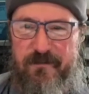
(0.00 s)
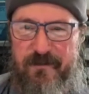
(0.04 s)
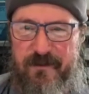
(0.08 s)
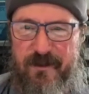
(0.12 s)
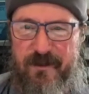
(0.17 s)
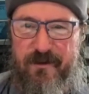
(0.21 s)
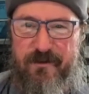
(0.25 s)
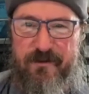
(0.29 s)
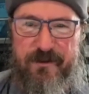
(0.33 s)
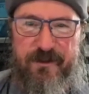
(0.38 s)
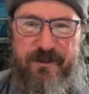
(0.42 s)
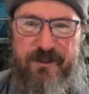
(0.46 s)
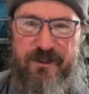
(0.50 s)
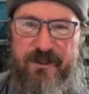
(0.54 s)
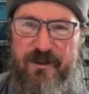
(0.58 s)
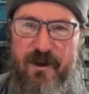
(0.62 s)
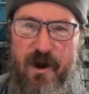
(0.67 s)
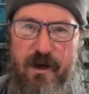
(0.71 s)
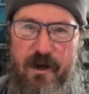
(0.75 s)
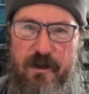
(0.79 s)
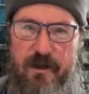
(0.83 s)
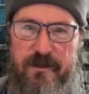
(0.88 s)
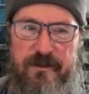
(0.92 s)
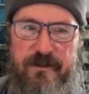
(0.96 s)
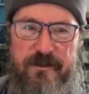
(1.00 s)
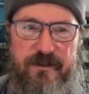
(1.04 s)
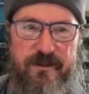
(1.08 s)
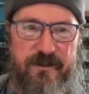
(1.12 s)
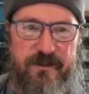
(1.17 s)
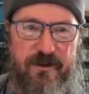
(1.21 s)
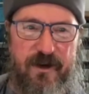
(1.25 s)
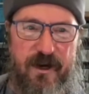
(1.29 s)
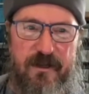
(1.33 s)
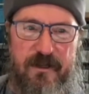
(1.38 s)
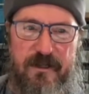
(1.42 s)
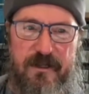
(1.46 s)
you know, there's
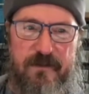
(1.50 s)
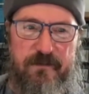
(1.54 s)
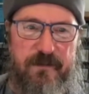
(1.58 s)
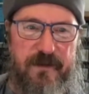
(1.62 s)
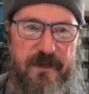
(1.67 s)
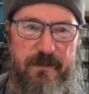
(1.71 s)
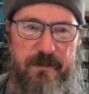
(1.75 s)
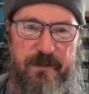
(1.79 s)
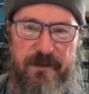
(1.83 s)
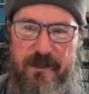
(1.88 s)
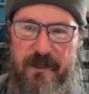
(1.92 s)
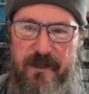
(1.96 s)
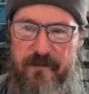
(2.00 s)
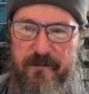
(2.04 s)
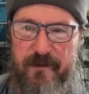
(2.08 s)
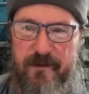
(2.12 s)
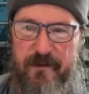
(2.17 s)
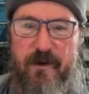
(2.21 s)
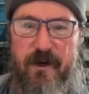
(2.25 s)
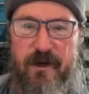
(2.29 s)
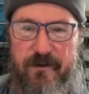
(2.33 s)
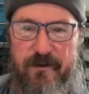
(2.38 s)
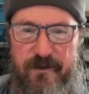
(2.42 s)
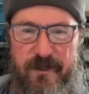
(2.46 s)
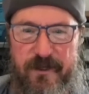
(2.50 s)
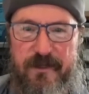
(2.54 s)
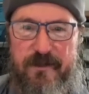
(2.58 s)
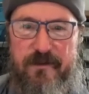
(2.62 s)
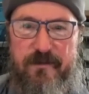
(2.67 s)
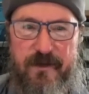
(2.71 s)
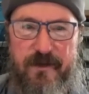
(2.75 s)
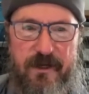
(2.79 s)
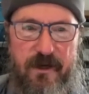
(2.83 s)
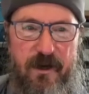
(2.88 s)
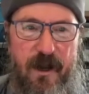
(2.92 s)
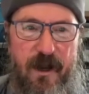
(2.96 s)
snarly people everywhere, that's
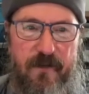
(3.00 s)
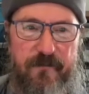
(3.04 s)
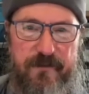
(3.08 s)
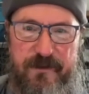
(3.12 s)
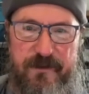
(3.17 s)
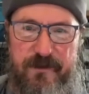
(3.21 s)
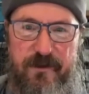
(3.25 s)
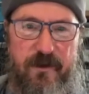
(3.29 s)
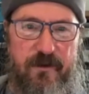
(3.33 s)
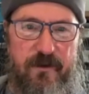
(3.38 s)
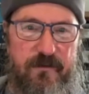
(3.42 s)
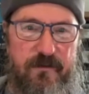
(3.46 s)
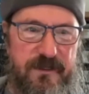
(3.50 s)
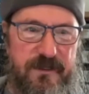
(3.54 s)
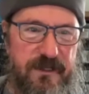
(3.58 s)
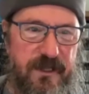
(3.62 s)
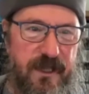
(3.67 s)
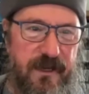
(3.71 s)
what Coffee Zone was like.